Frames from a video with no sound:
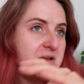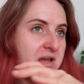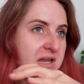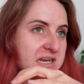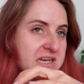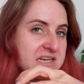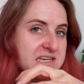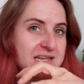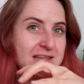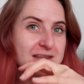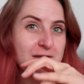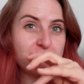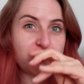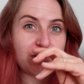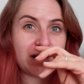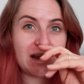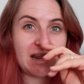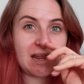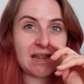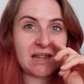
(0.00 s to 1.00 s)
I need to get that
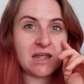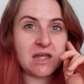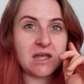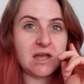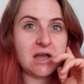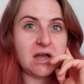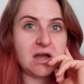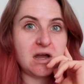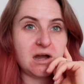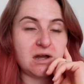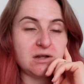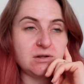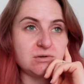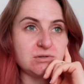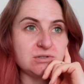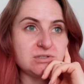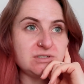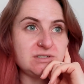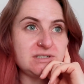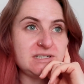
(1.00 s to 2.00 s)
ready. I
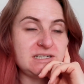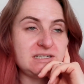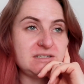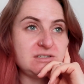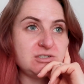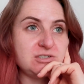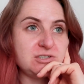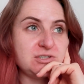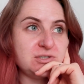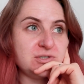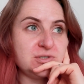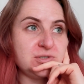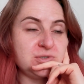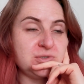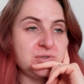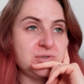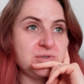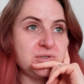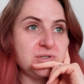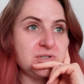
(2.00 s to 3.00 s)
also need
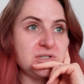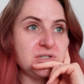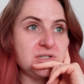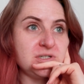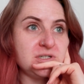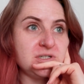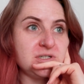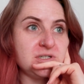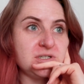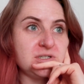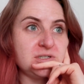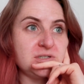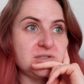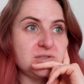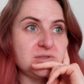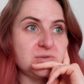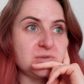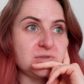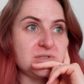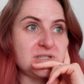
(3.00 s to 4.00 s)
to
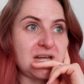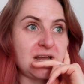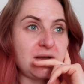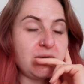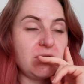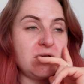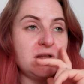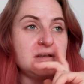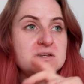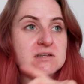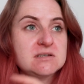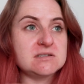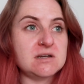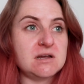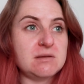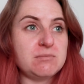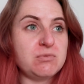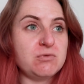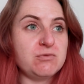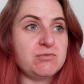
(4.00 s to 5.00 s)
sort out a
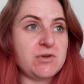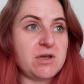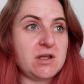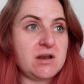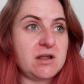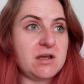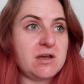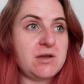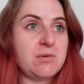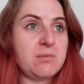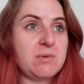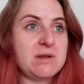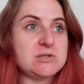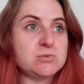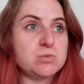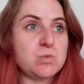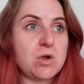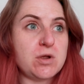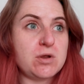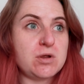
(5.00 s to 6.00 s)
design portfolio,
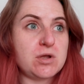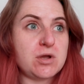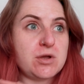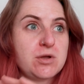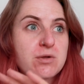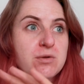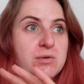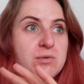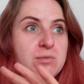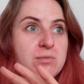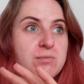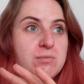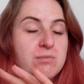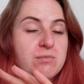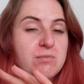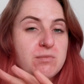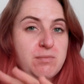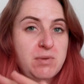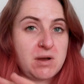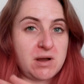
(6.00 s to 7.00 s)
which won't go
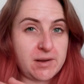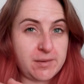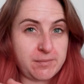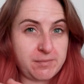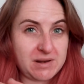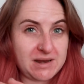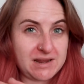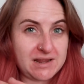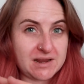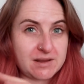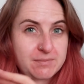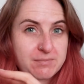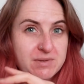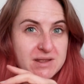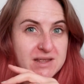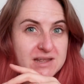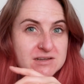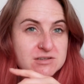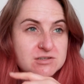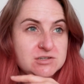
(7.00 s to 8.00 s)
public,
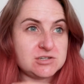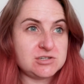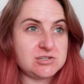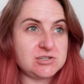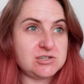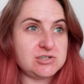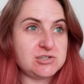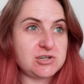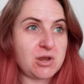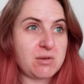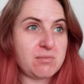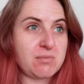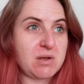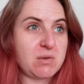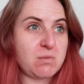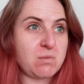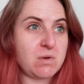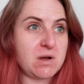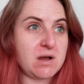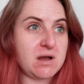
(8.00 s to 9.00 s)
but it's just to show my
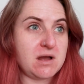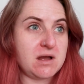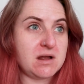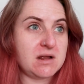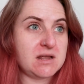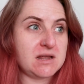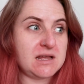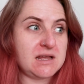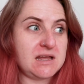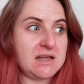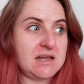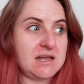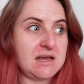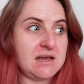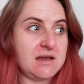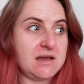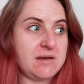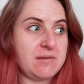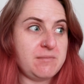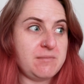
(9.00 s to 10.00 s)
work
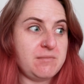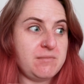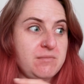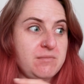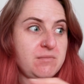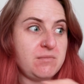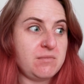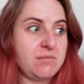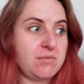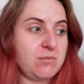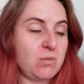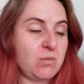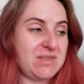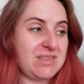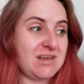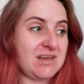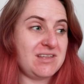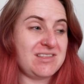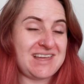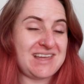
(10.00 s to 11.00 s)

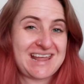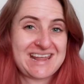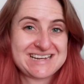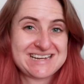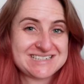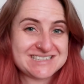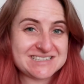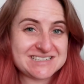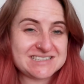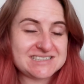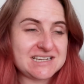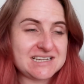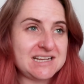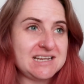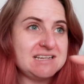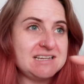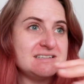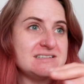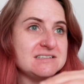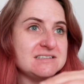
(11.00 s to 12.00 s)
with other
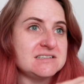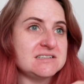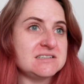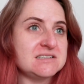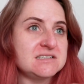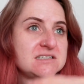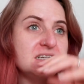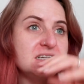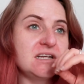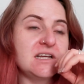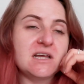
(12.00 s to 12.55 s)
agencies and